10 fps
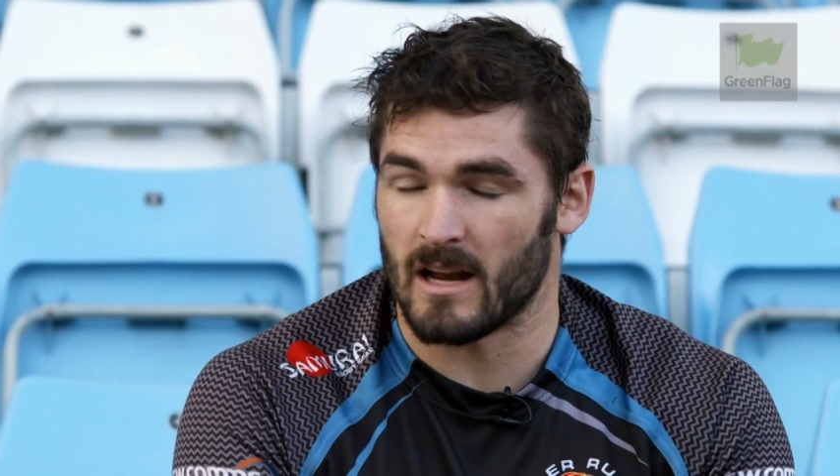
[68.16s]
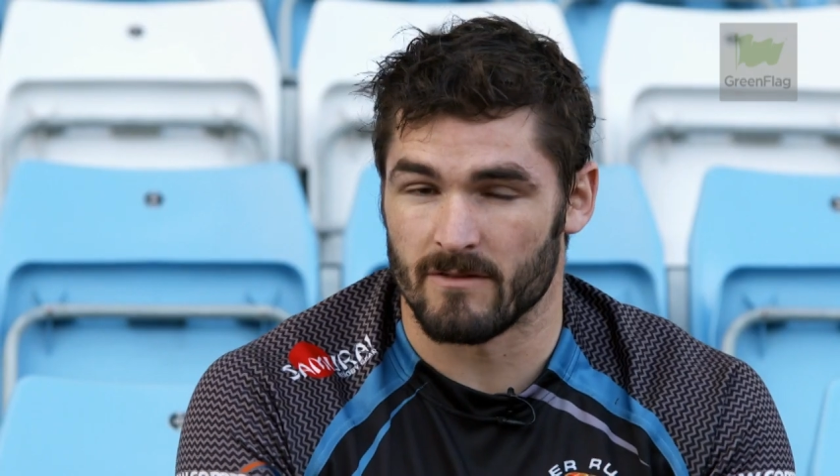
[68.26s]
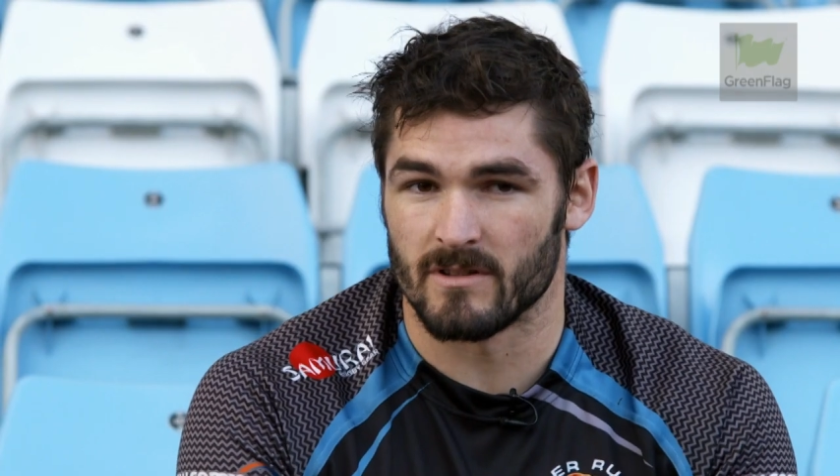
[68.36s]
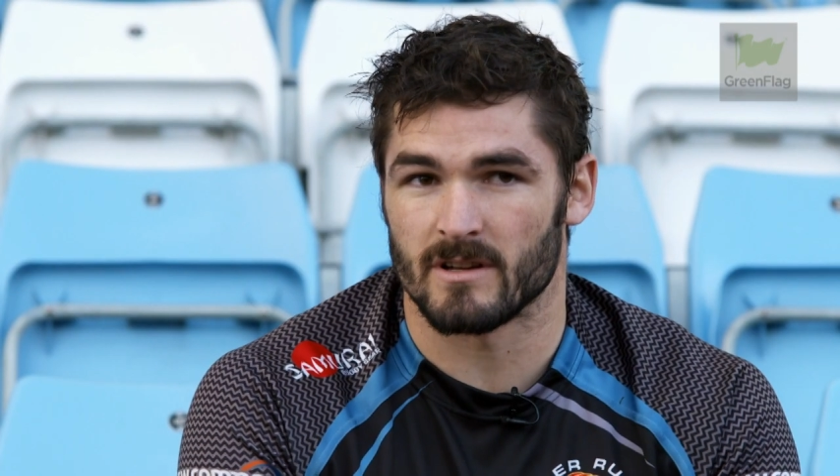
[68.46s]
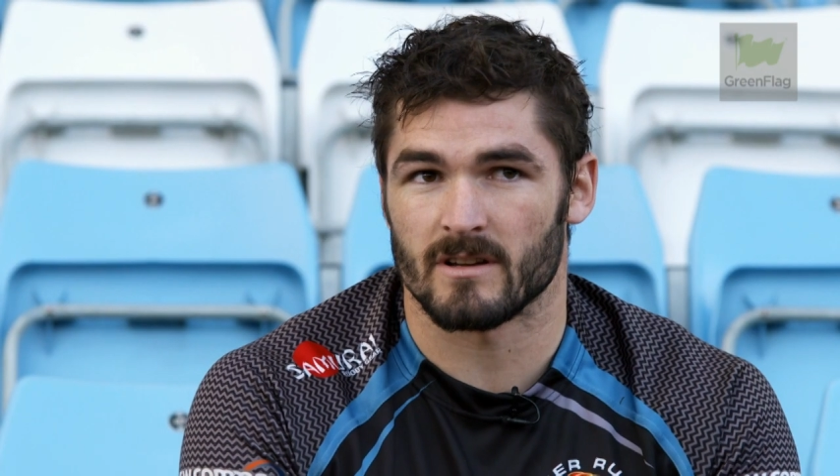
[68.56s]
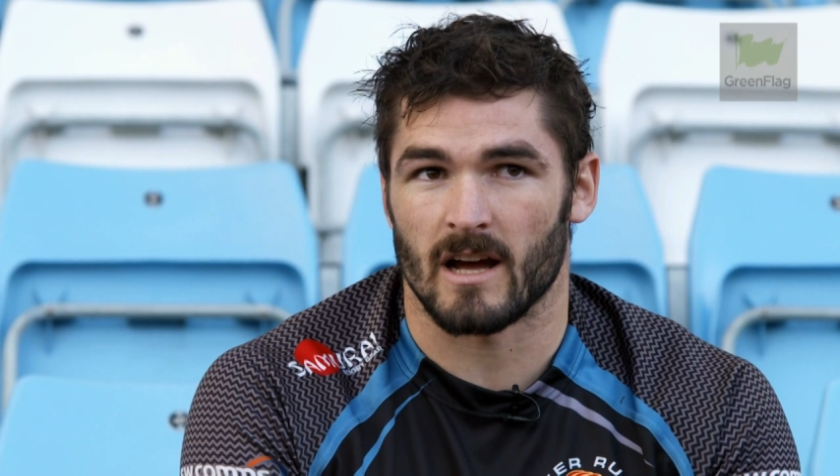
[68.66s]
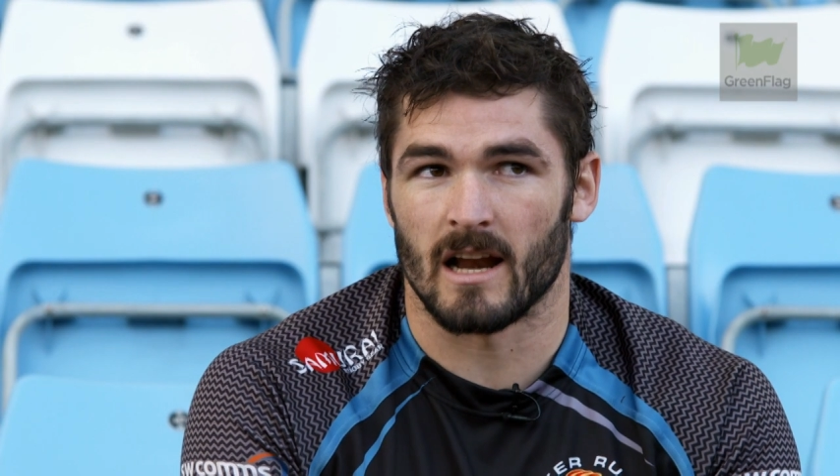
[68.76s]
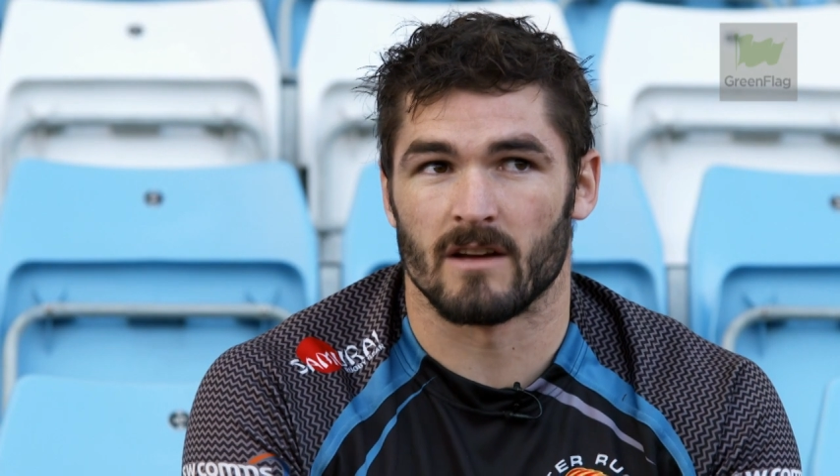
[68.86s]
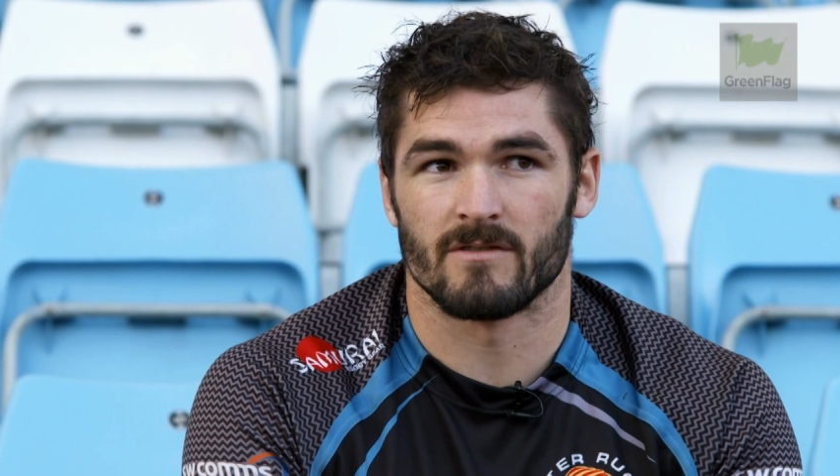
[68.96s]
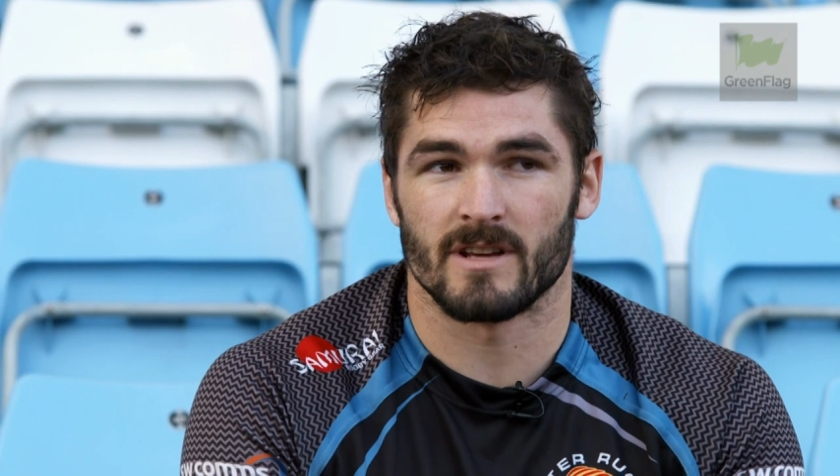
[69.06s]
love the I
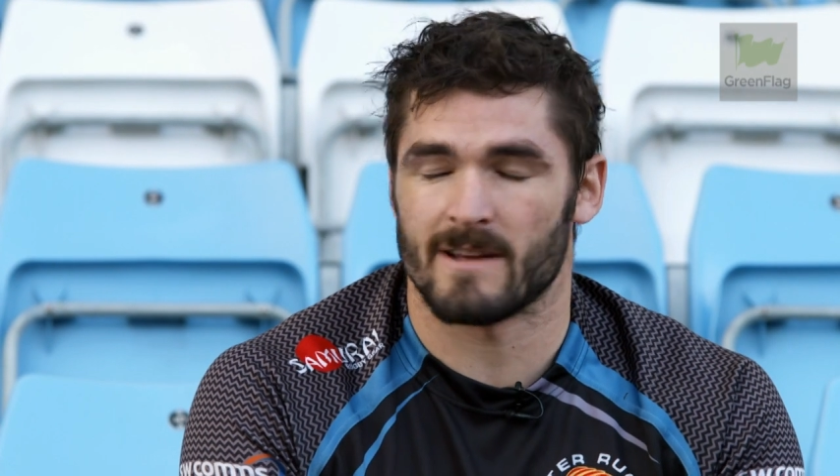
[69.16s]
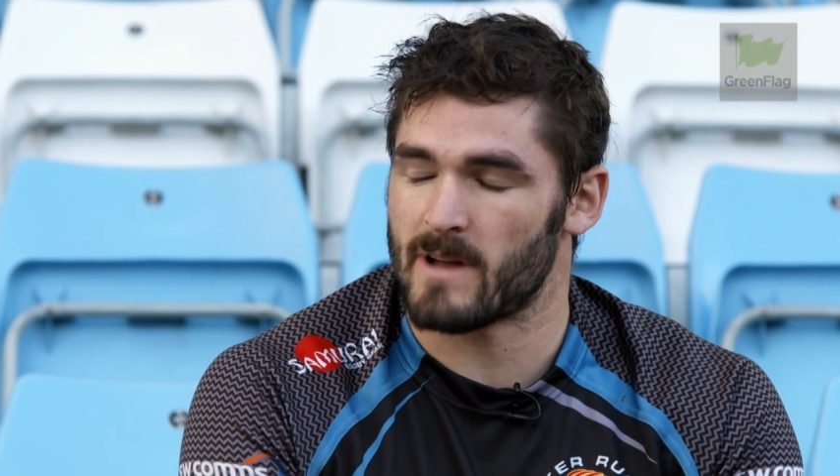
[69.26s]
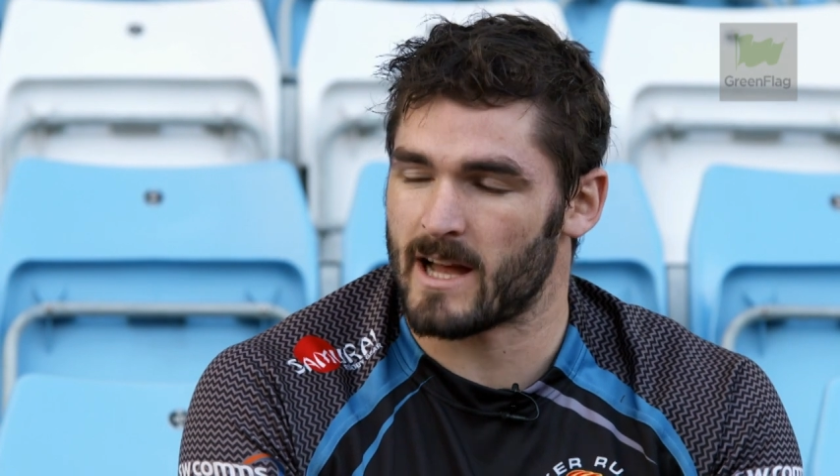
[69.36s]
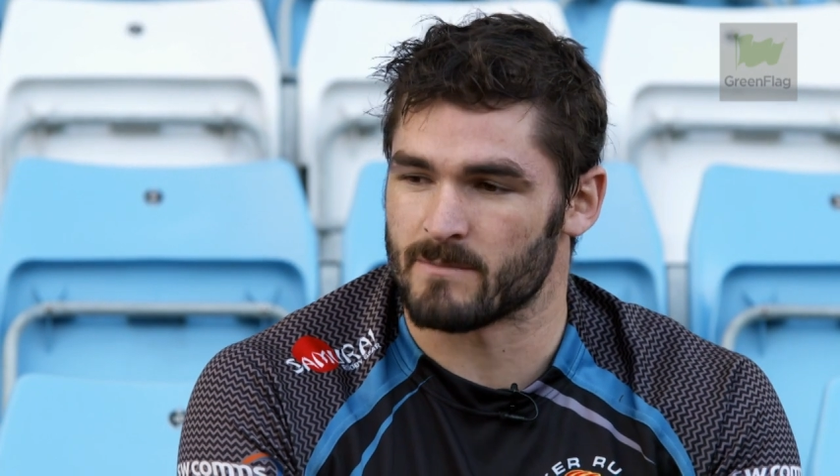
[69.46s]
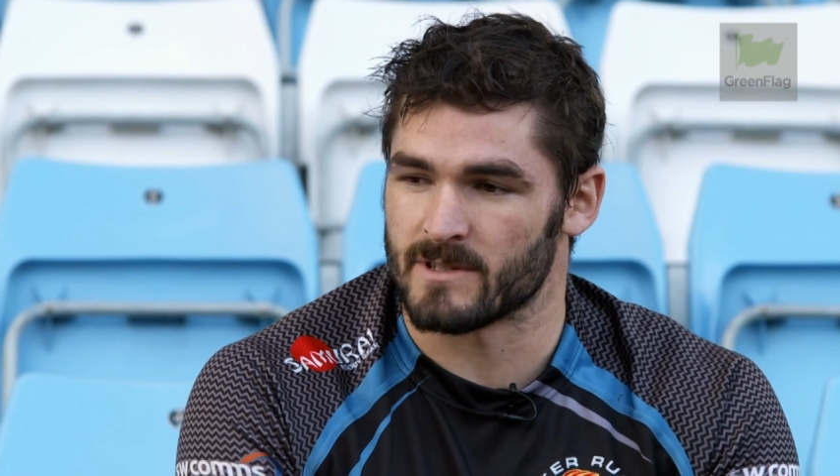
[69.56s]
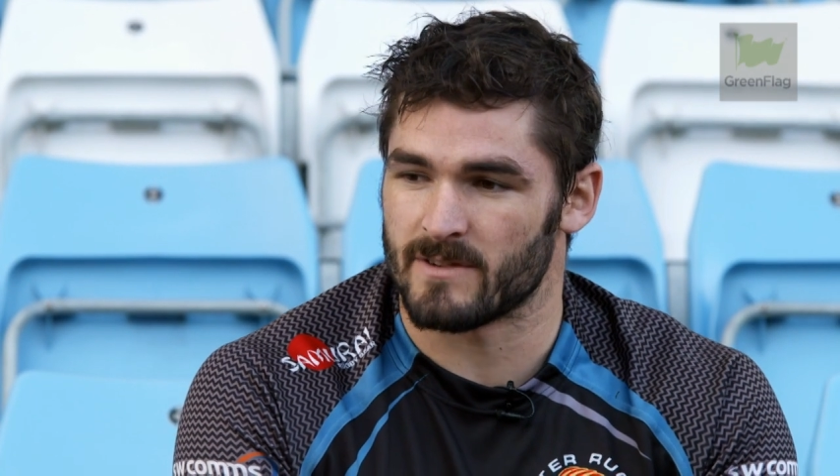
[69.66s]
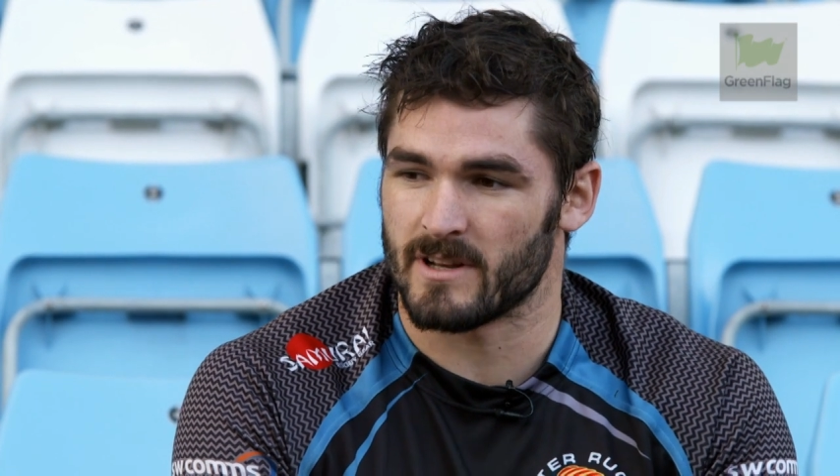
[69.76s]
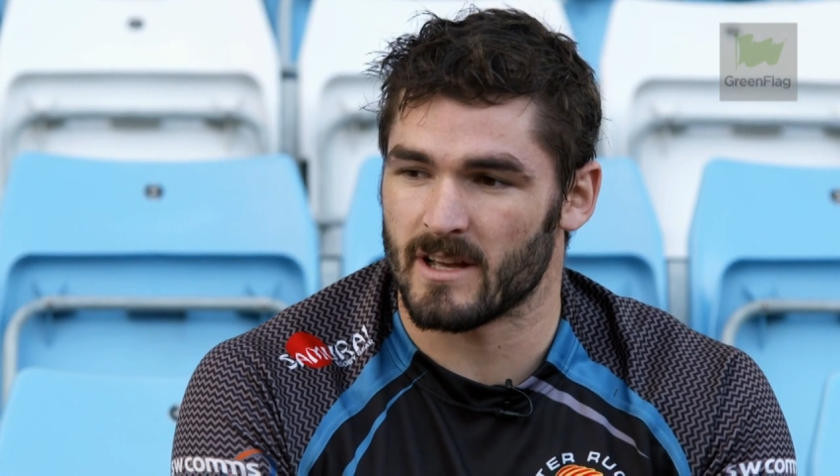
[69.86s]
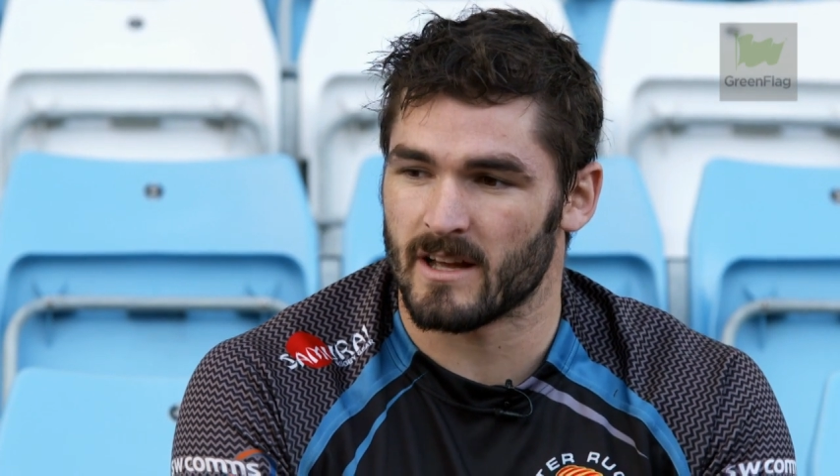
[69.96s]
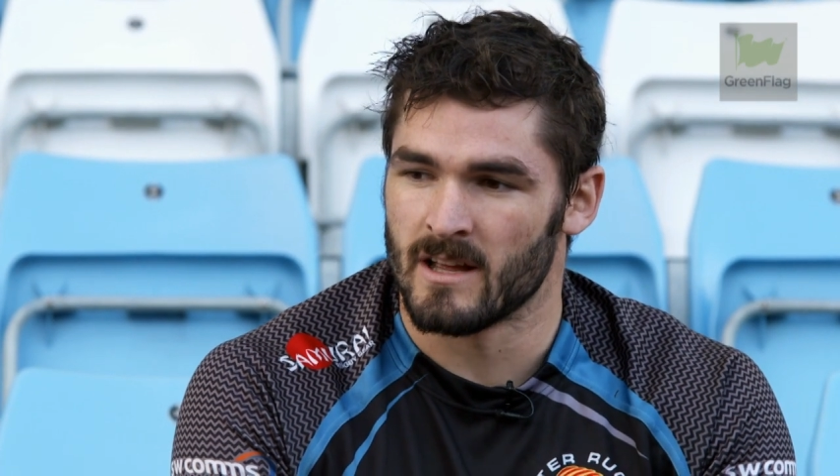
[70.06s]
love the
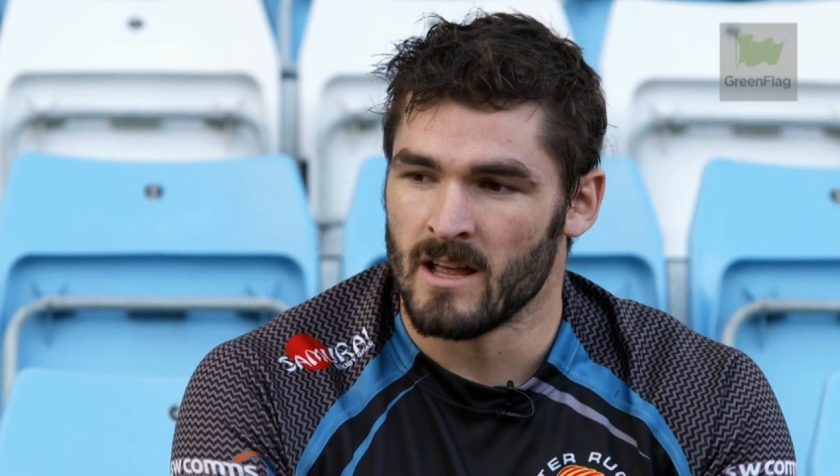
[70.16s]
atmosphere here.